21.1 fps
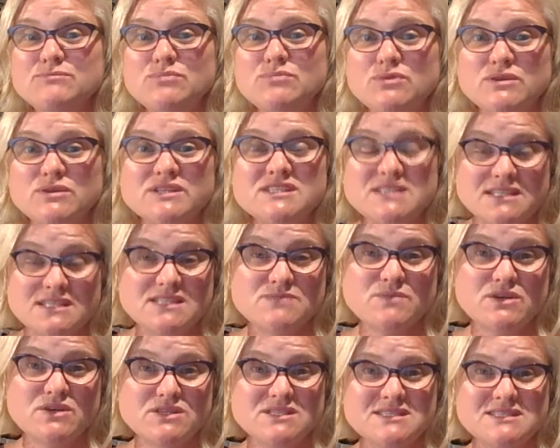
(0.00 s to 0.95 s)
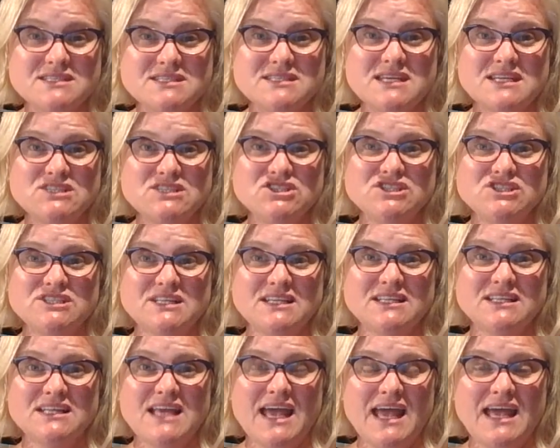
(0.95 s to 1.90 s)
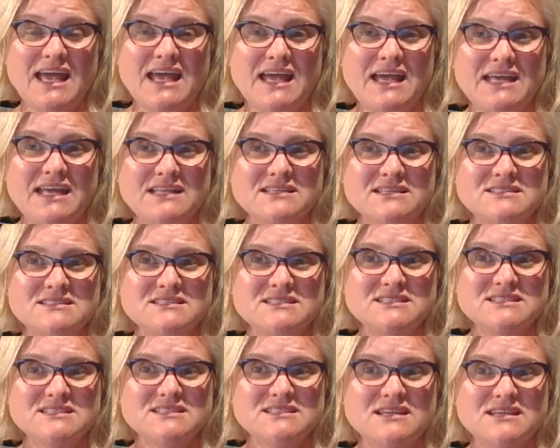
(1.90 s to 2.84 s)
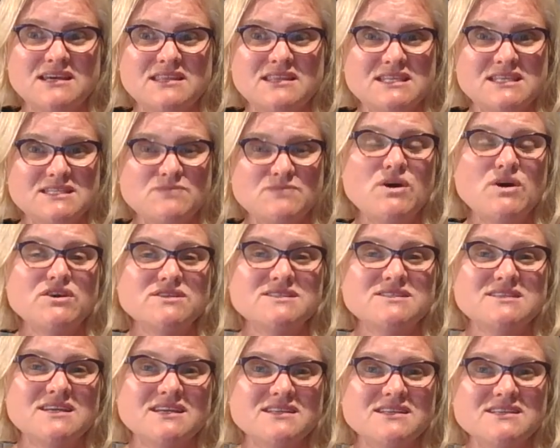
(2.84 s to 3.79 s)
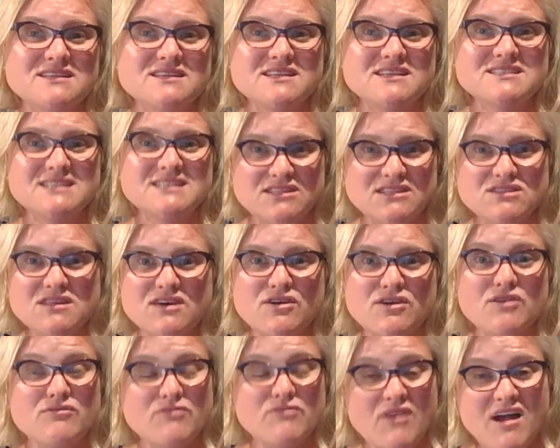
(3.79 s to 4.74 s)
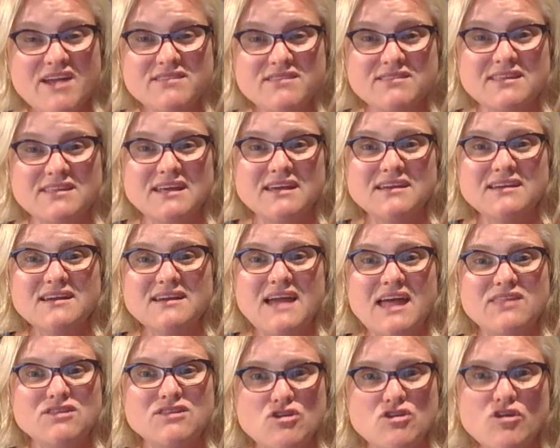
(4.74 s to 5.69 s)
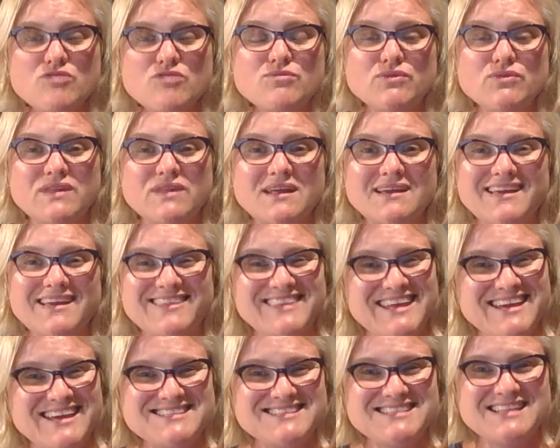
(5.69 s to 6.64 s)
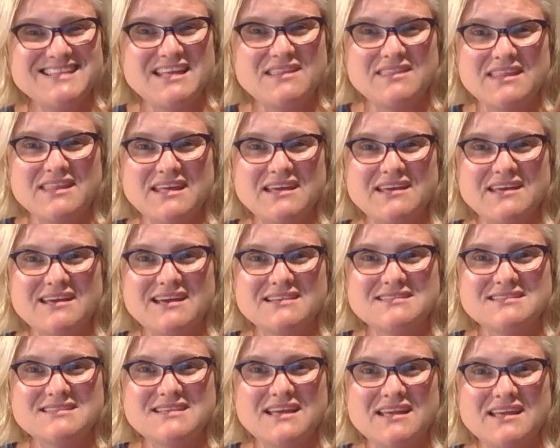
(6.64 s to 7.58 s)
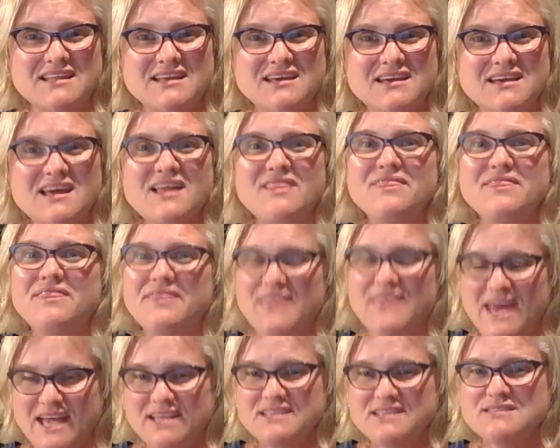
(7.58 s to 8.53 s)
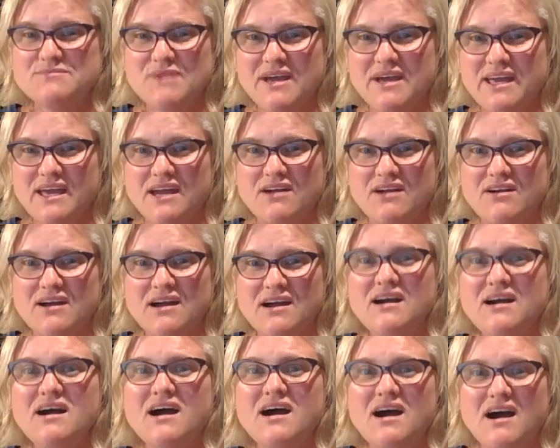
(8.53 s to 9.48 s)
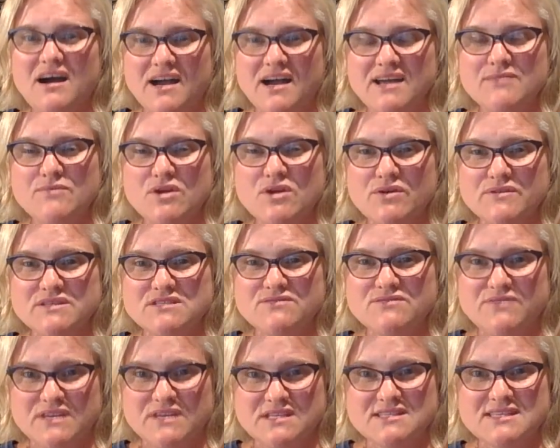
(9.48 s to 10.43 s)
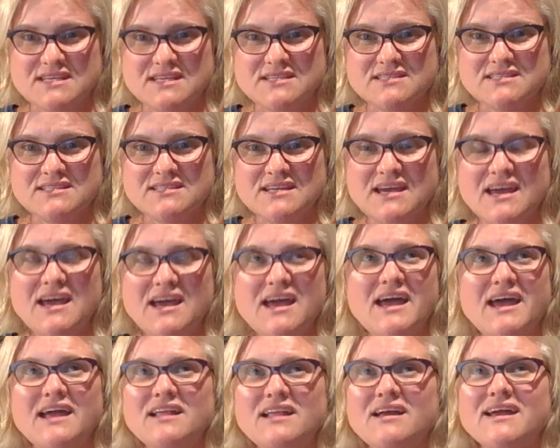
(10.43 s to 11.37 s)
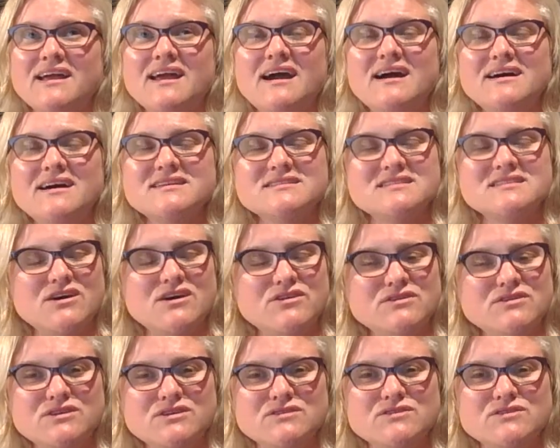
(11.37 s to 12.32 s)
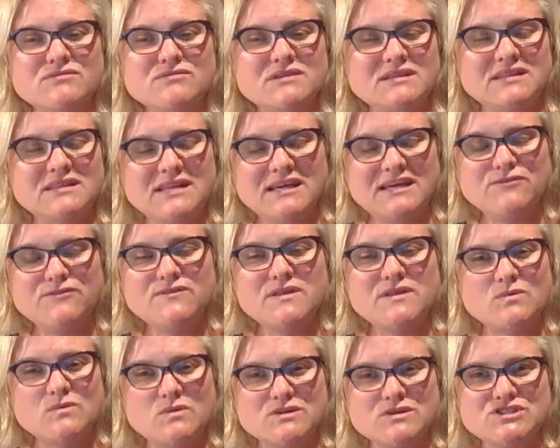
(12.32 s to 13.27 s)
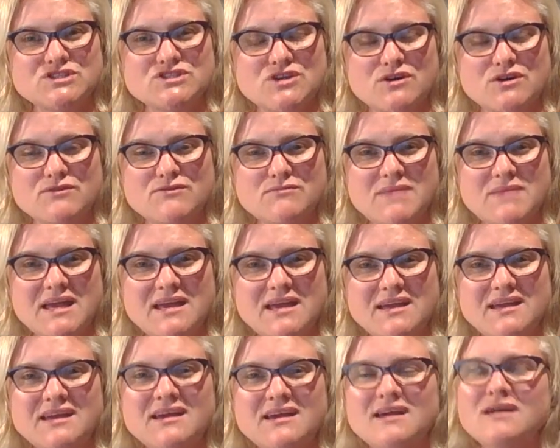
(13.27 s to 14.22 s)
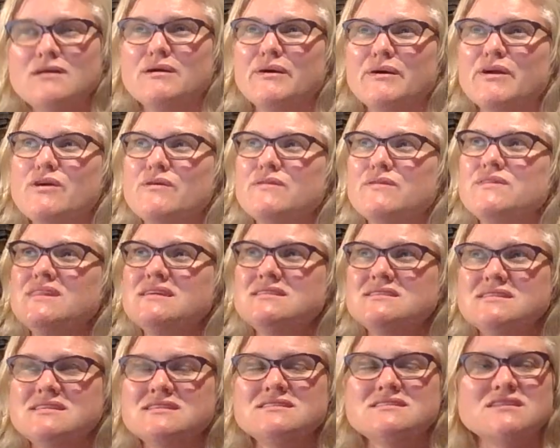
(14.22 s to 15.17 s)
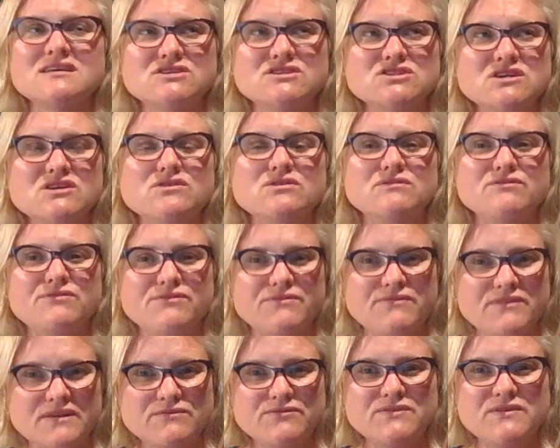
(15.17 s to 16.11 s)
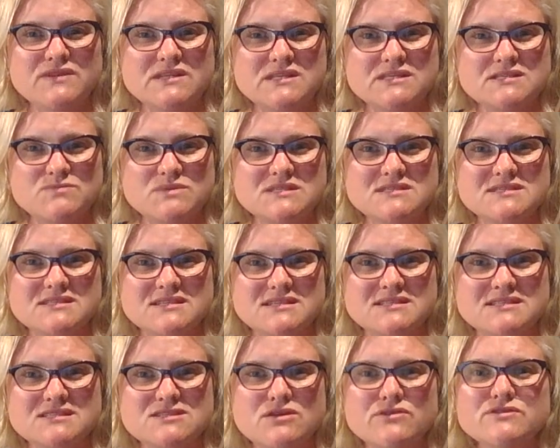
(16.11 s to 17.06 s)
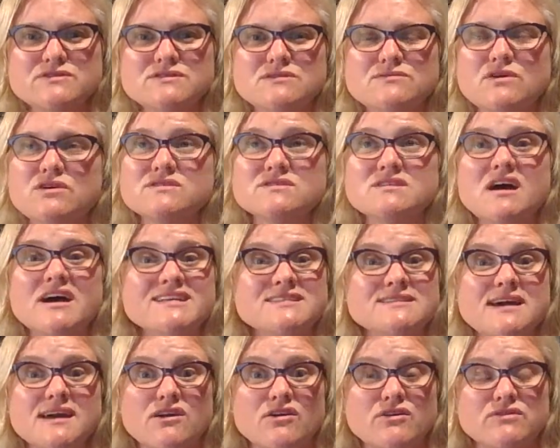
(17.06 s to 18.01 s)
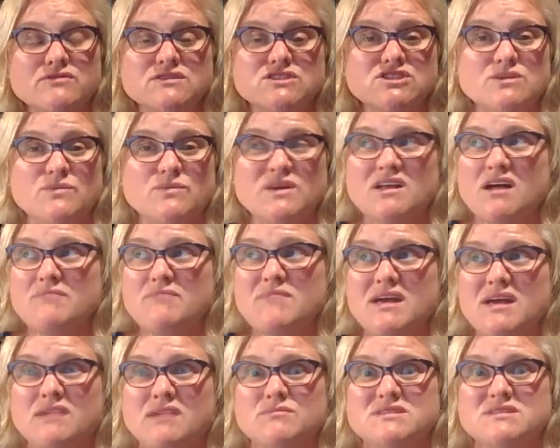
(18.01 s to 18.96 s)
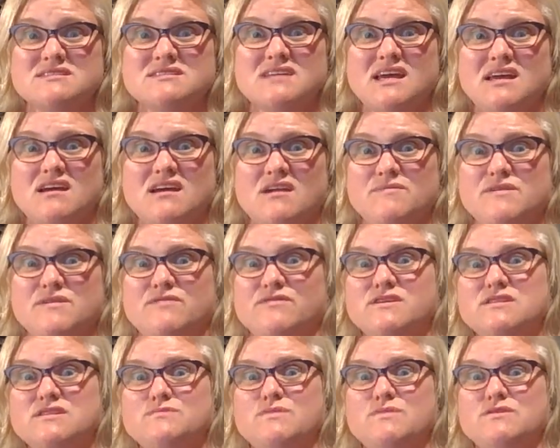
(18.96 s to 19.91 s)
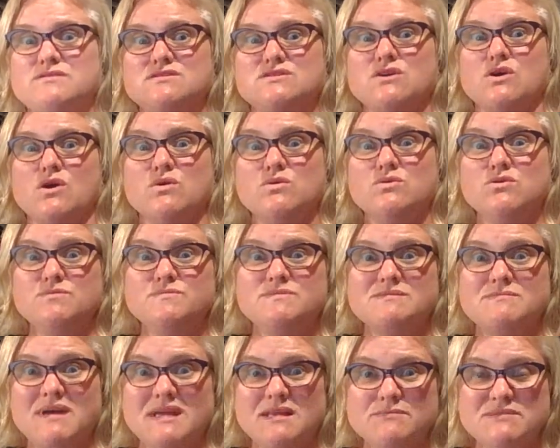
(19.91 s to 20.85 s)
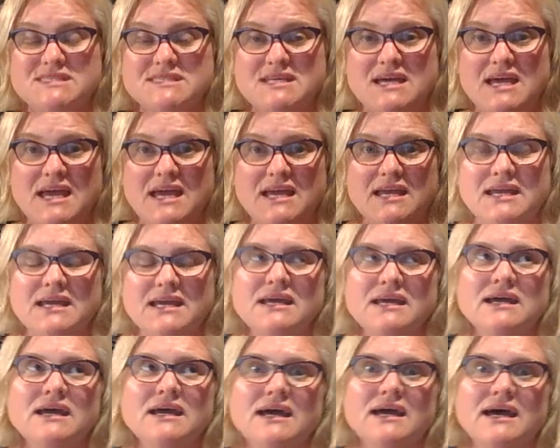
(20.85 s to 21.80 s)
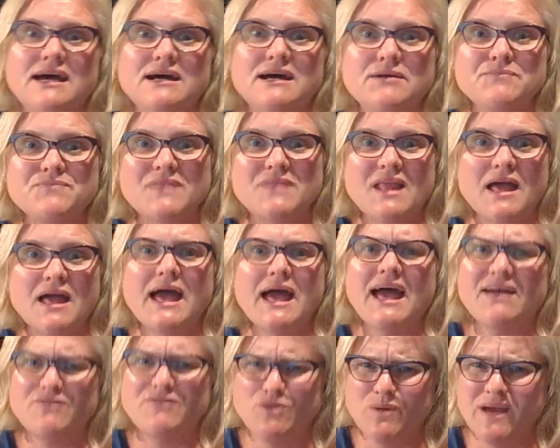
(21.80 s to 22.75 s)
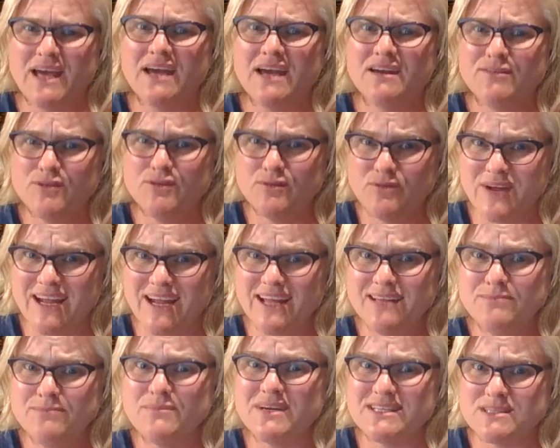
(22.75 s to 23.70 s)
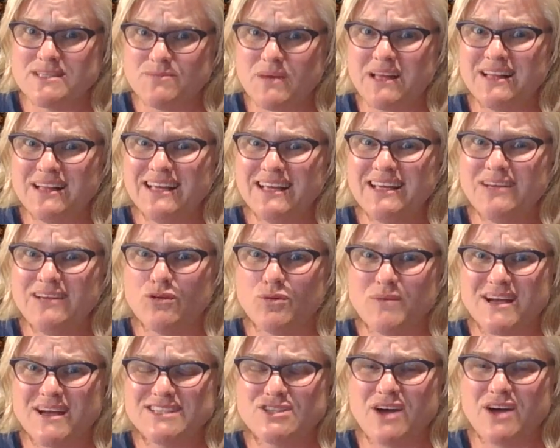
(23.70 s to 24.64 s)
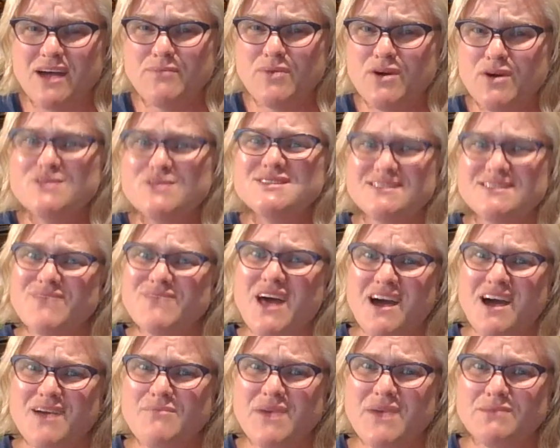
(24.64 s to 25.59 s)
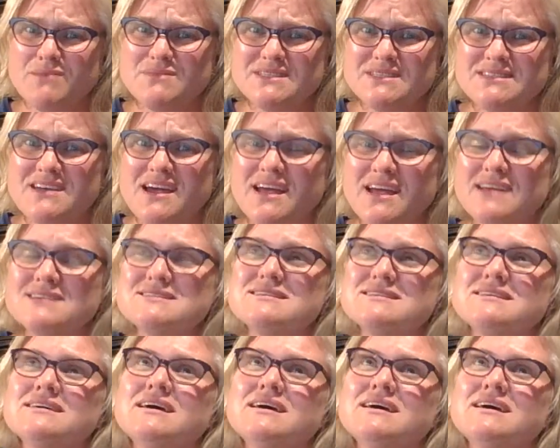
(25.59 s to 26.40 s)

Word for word: brought it to this person's attention, and this person did the right thing and the noble thing and the excellent thing and said, that is my error. I am going to fix it. And I can't tell you the relief that washed over me by going, this is such a good fit for this business. Those because I take ownership when I make a mistake. I'm the first person to go, oops, made a mistake. Um, have you ever read my spelling or my typos? I make mistakes.